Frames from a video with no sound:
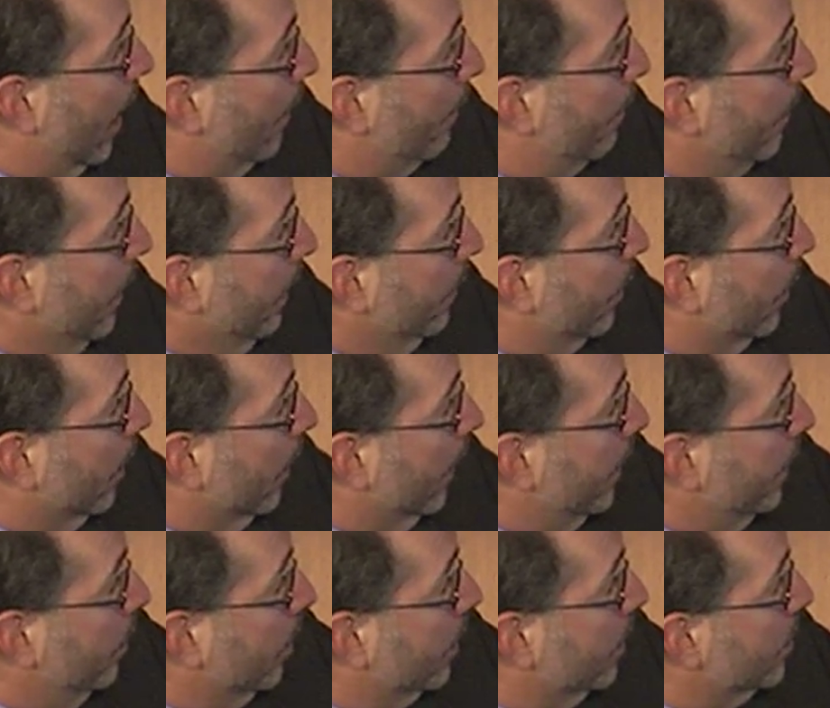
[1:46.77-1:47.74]
people.
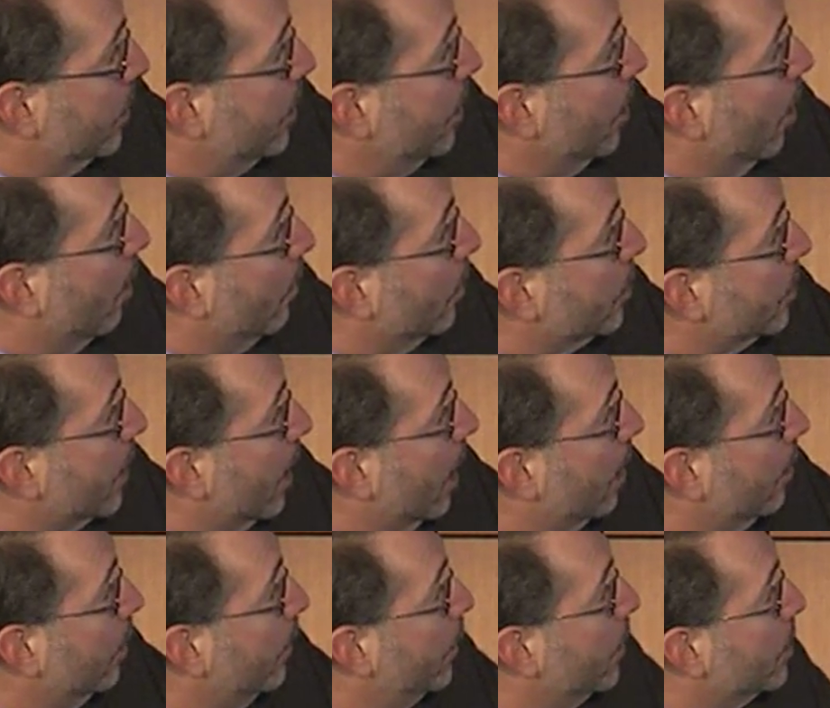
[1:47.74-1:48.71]
And you can see almost
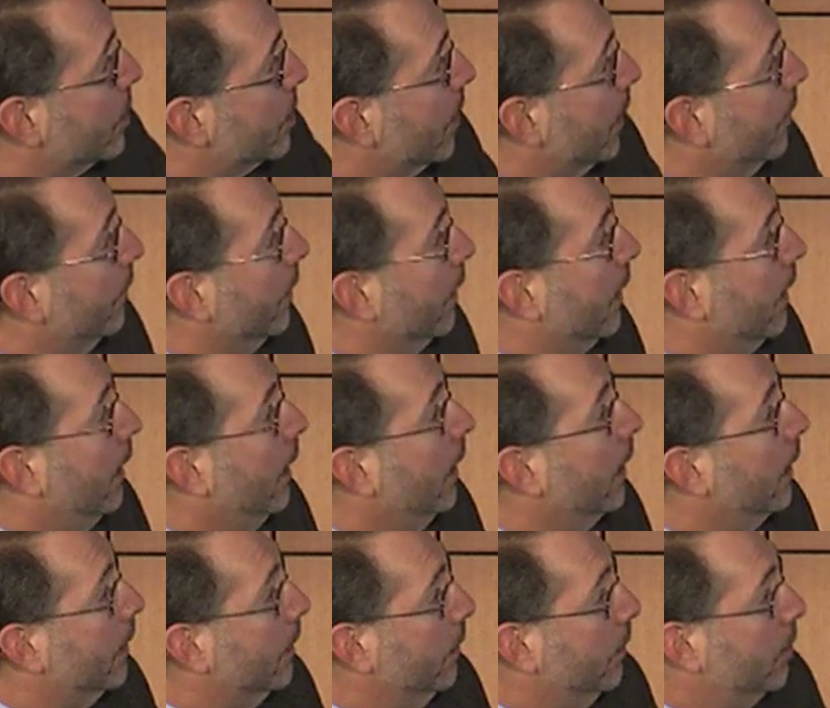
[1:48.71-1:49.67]
100% of the
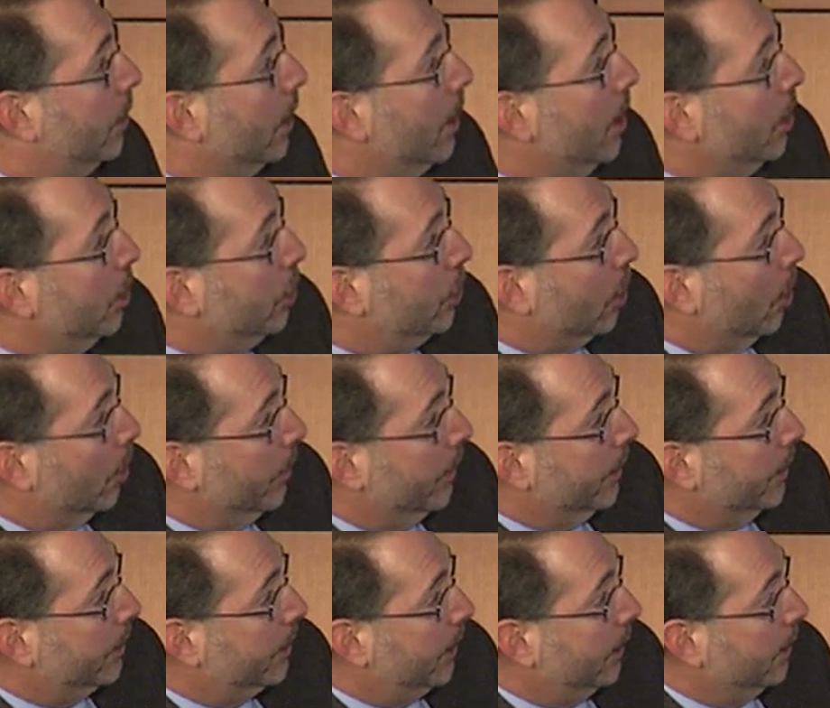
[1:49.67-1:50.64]
kids showed
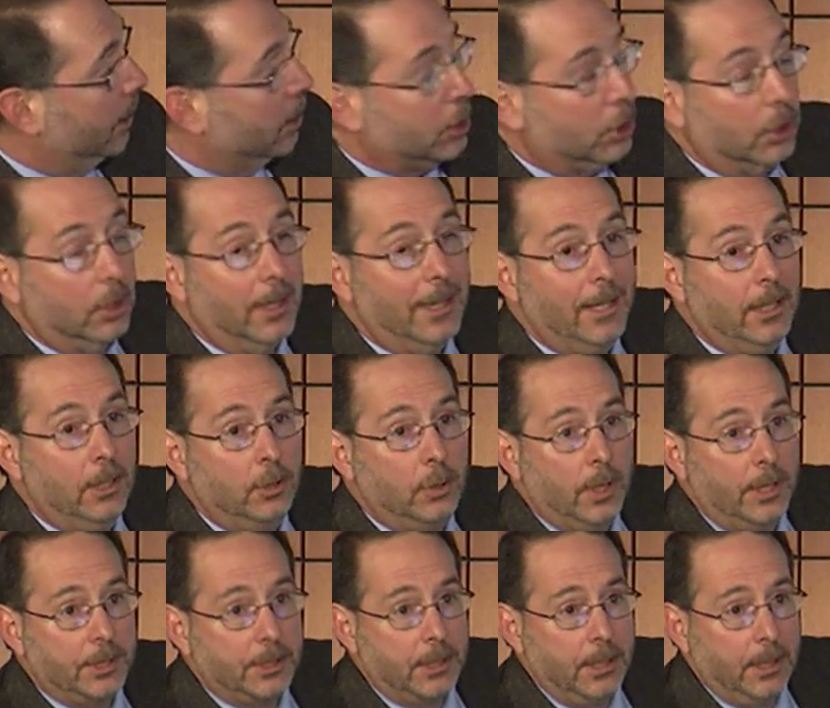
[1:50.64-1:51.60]
this signature.
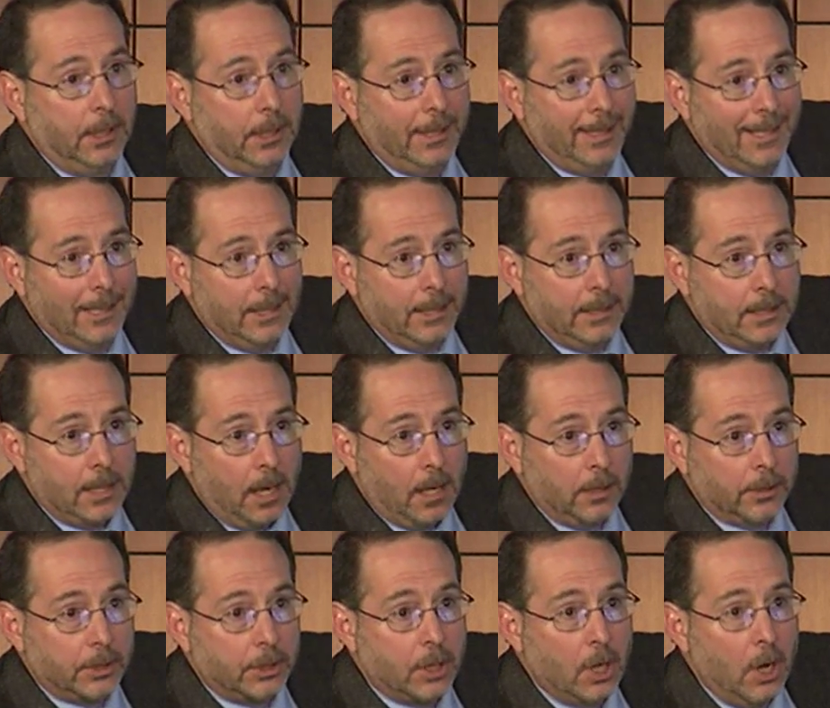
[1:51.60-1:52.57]
Interestingly, in
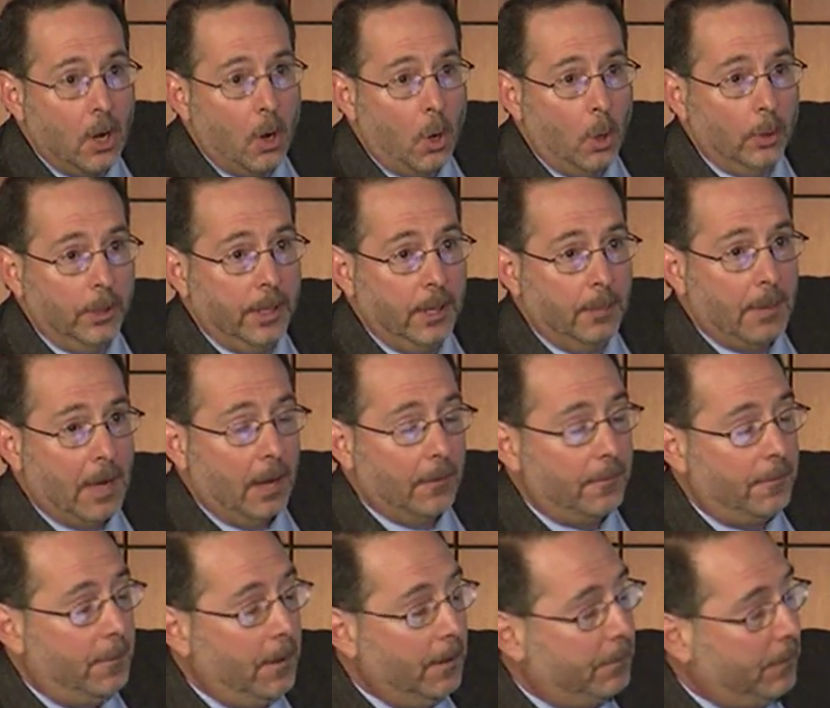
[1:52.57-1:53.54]
adults, only
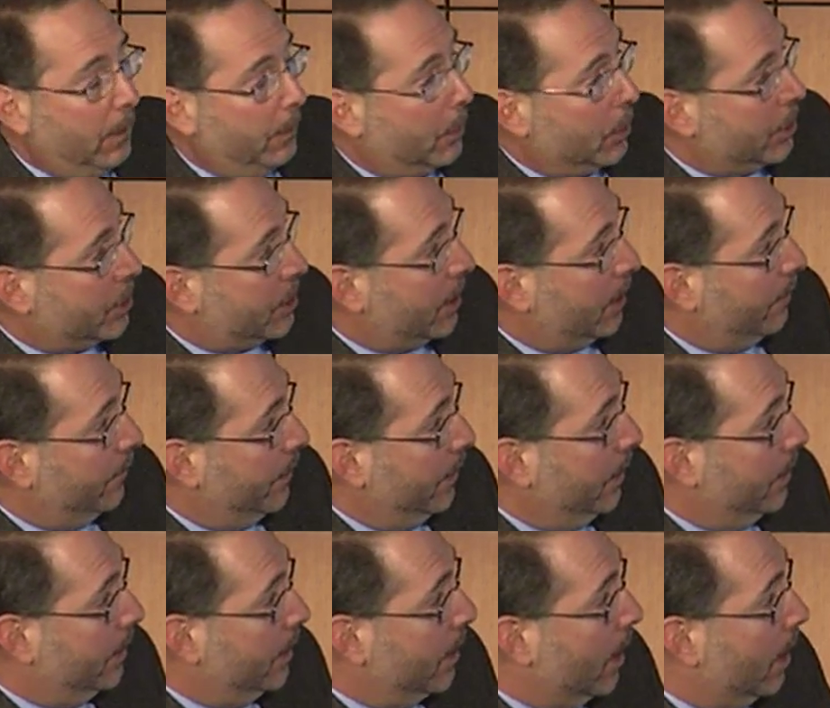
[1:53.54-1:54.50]
about 50% of
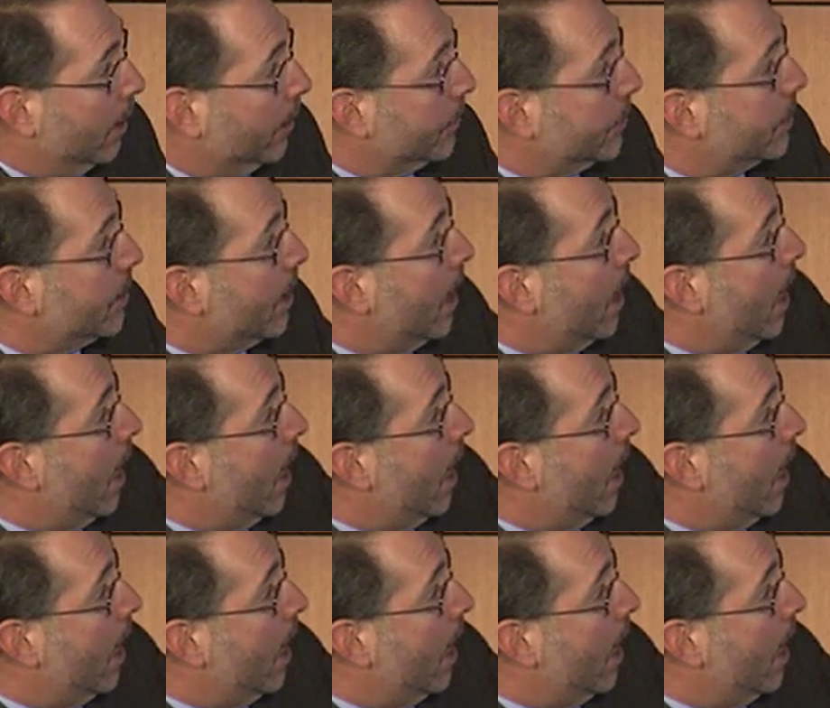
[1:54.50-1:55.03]
the adults